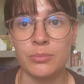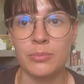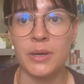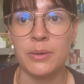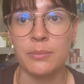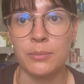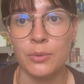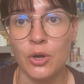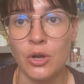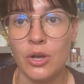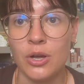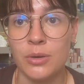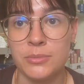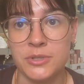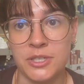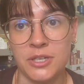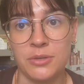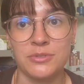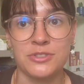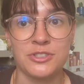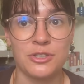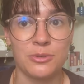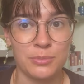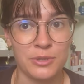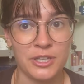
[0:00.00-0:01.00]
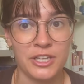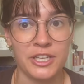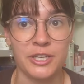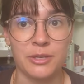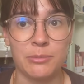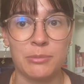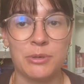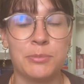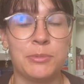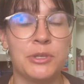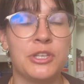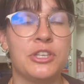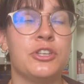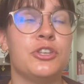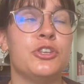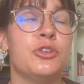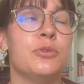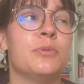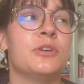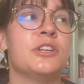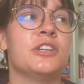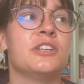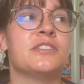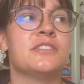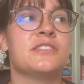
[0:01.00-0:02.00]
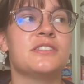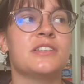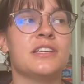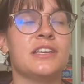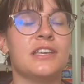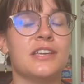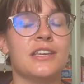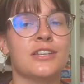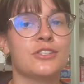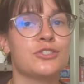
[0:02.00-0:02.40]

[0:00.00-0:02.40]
my mom and I was complaining about being humid and sticky,